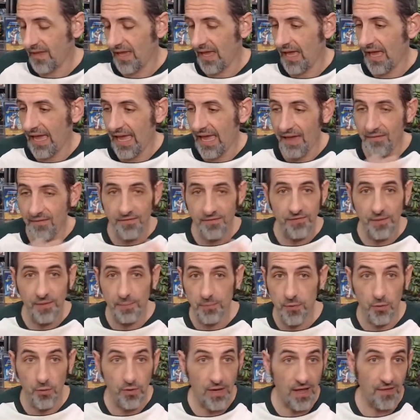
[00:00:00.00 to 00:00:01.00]
I haven't flipped
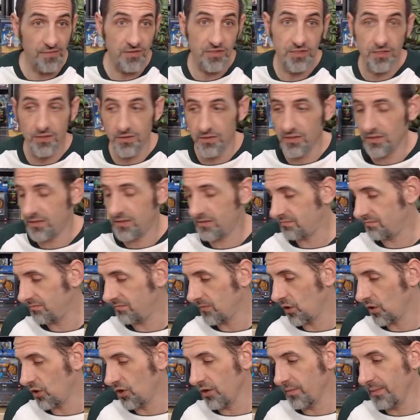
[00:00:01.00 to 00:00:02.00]
through it. Obviously, you just
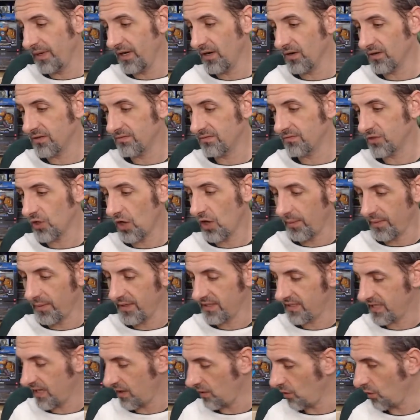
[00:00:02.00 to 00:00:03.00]
heard me or saw me
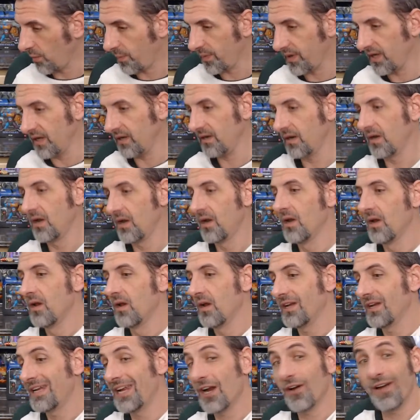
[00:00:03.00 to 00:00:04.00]
tear
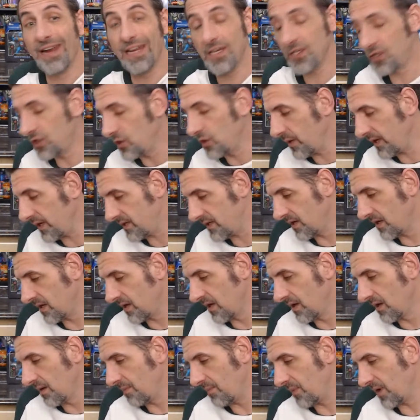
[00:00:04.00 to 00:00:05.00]
into it.
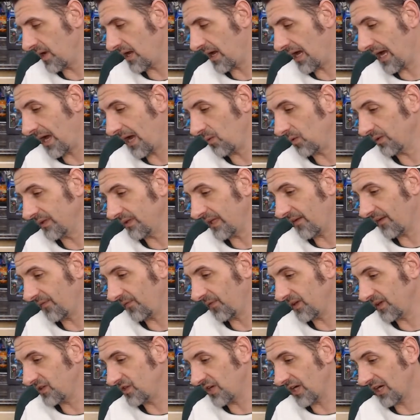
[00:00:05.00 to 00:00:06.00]
But I will
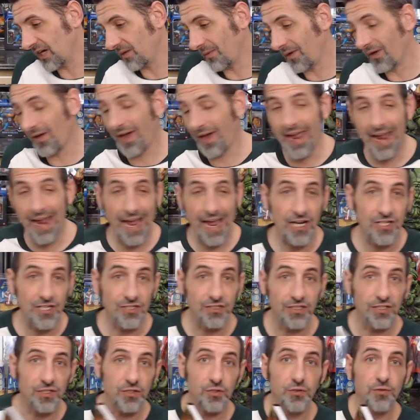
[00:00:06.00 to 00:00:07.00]
definitely check them out. I
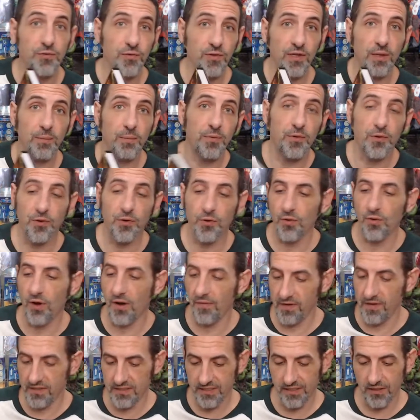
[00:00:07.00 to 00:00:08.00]
actually do flip through
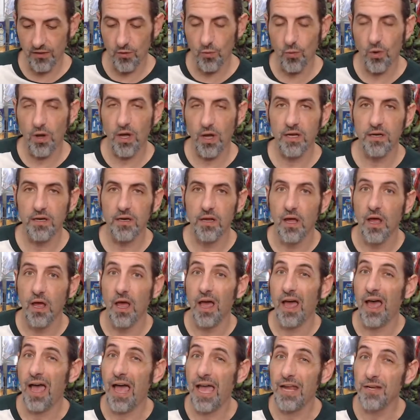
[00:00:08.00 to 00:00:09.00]
every single one.
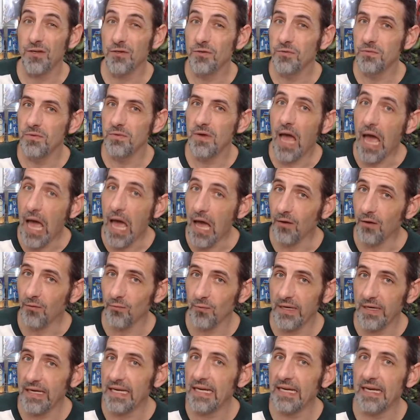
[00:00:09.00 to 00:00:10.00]
I do not
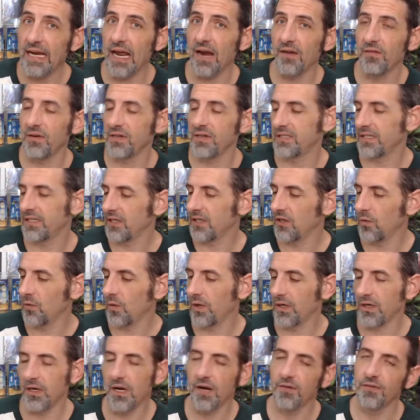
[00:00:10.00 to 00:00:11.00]
read every single
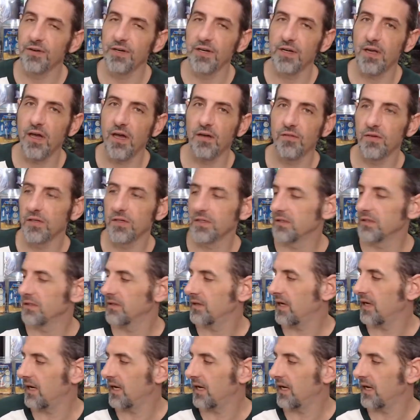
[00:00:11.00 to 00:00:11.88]
one cover to cover.